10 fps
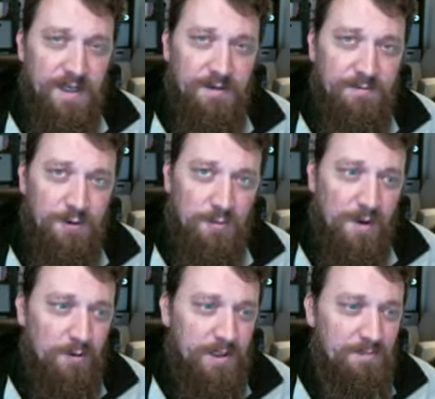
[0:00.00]
if your
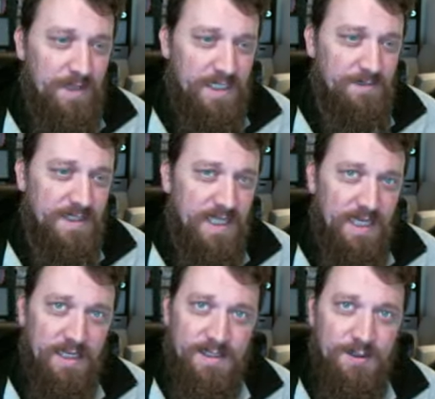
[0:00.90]
opponent makes a
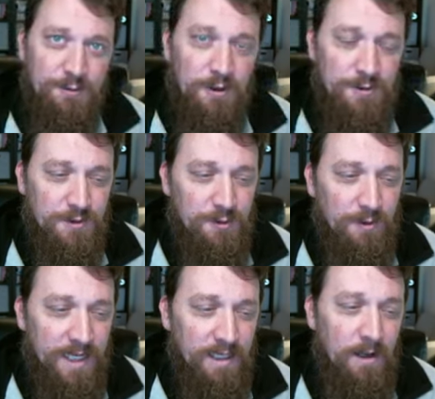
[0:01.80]
mistake and gets too close to
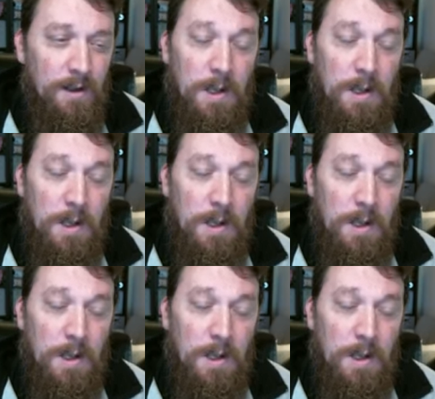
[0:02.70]
terrain,